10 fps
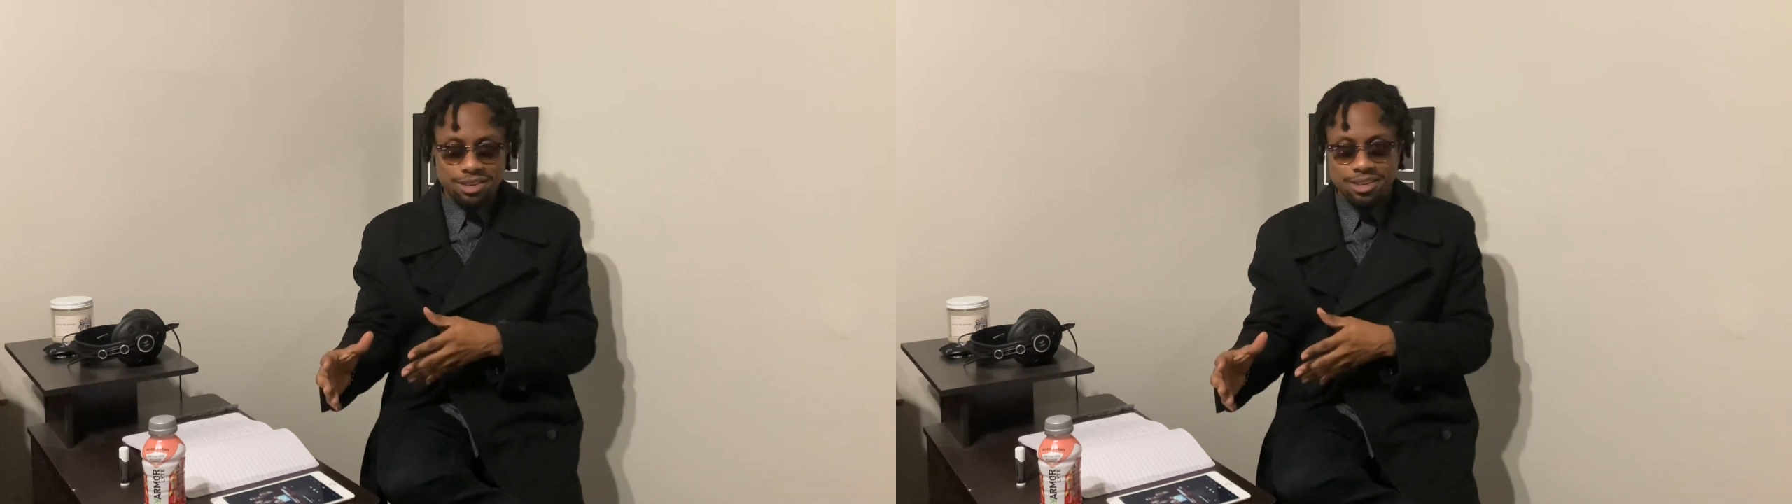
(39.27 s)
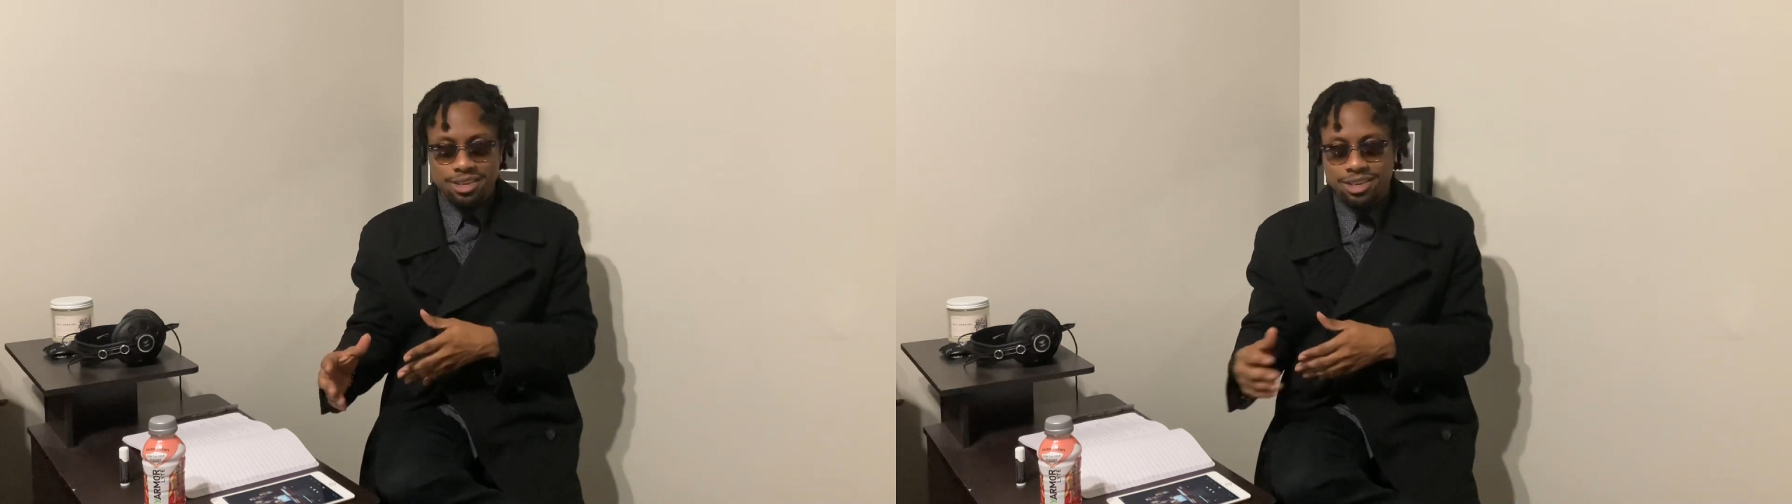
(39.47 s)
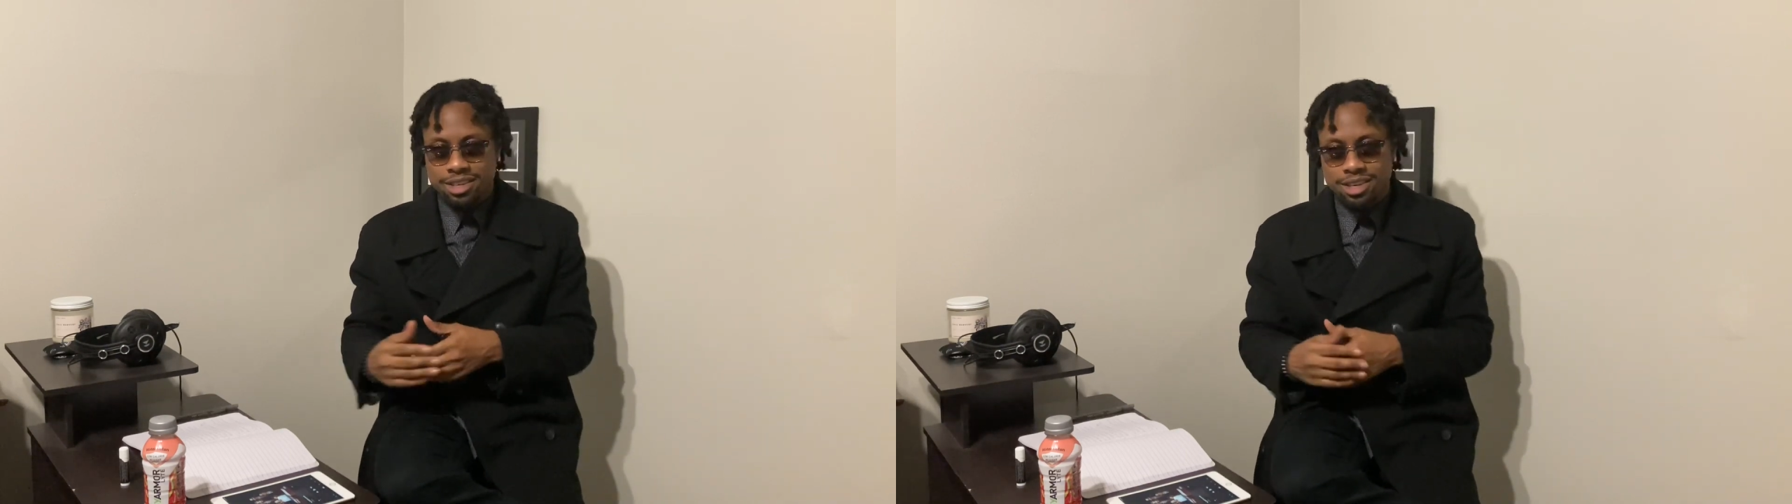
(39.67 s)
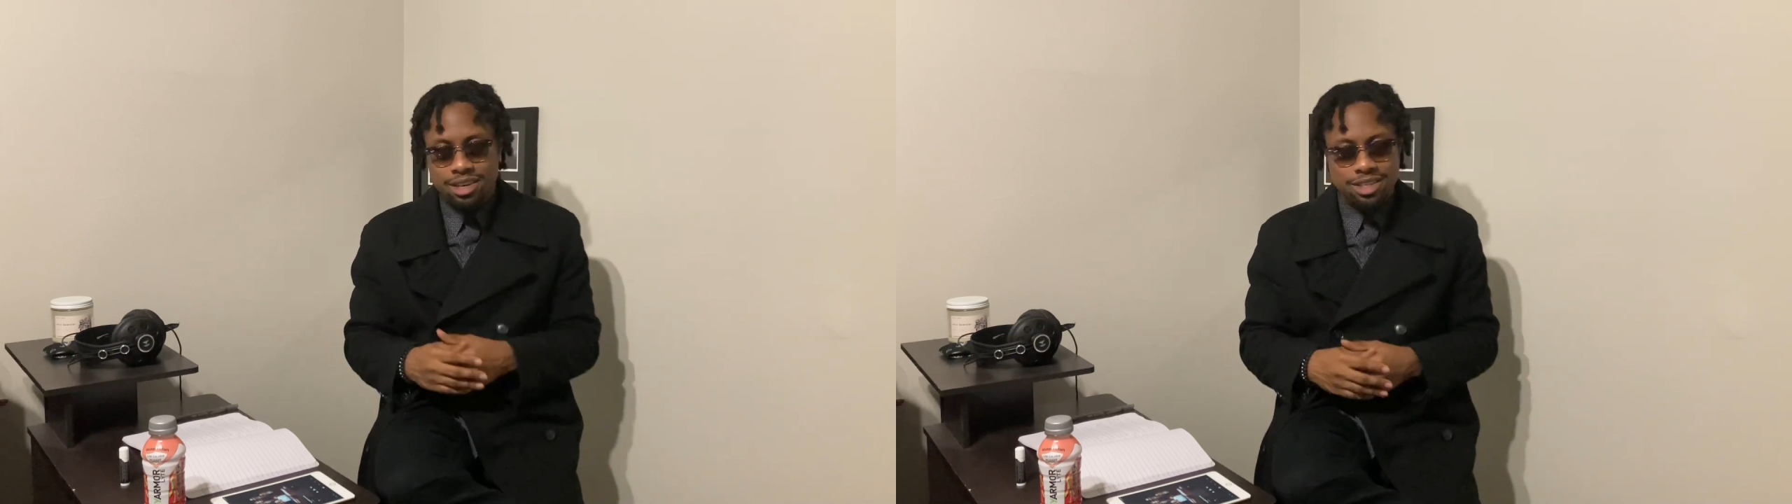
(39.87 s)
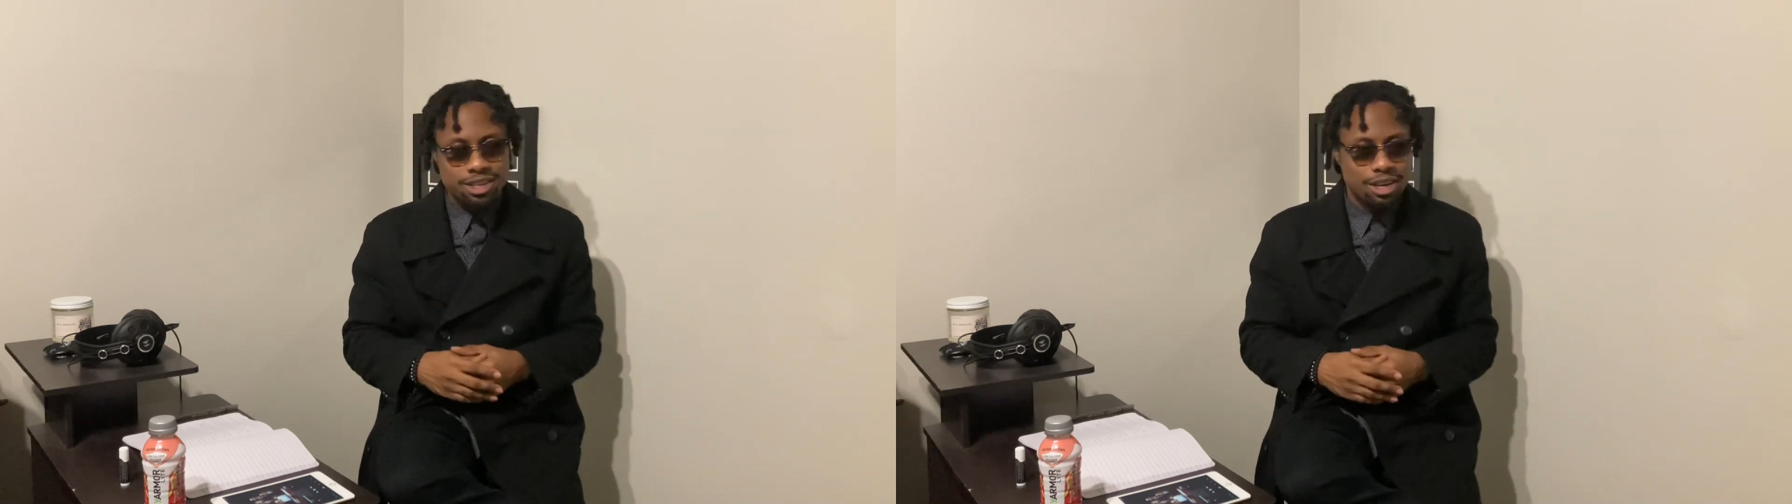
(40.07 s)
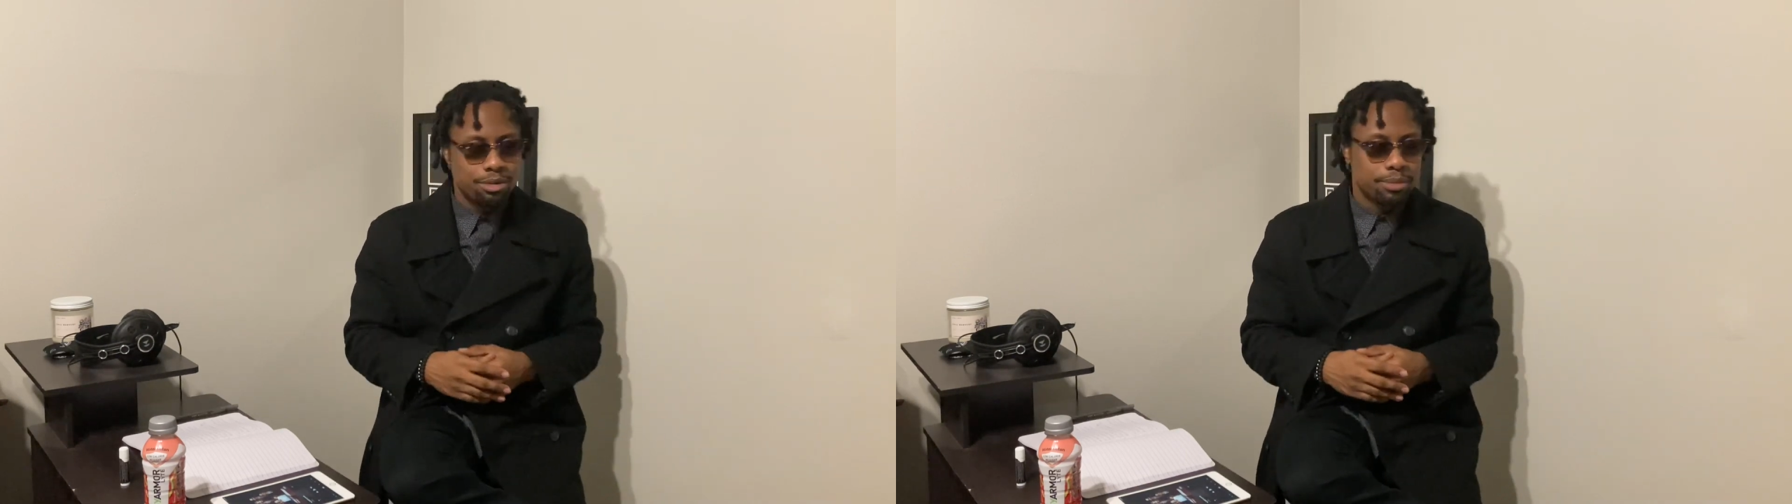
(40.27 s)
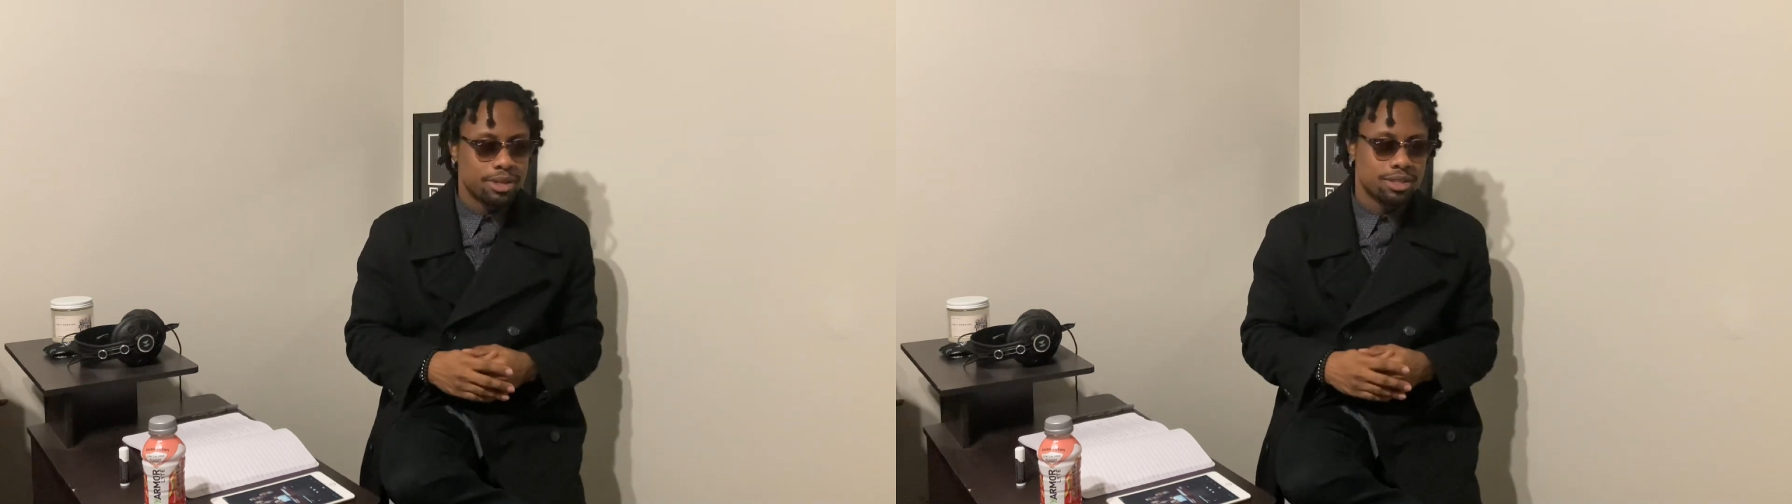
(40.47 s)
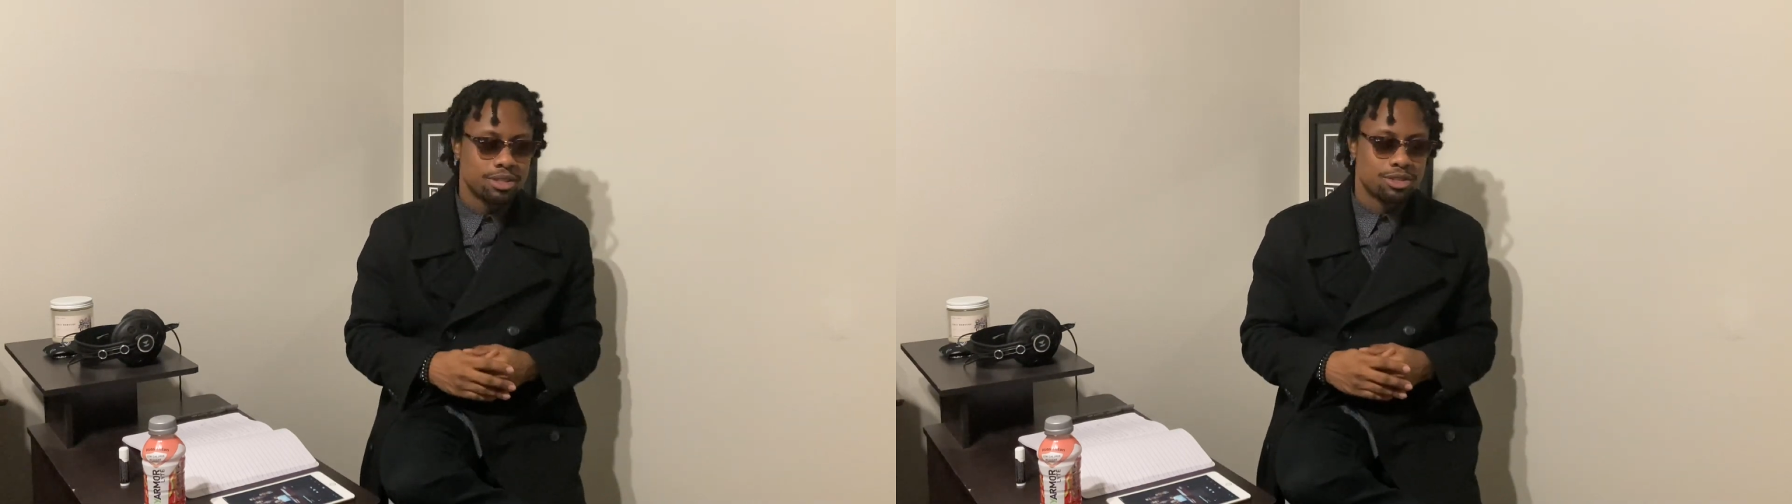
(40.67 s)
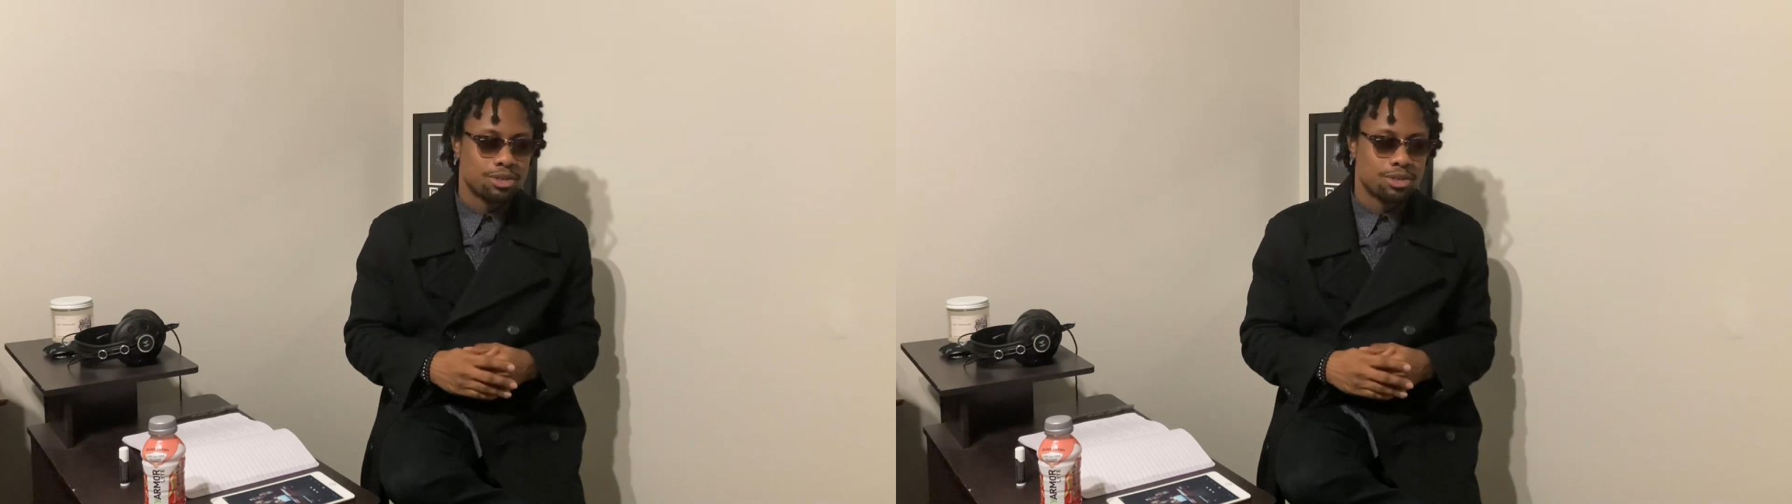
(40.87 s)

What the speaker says: in Yachty's album. I see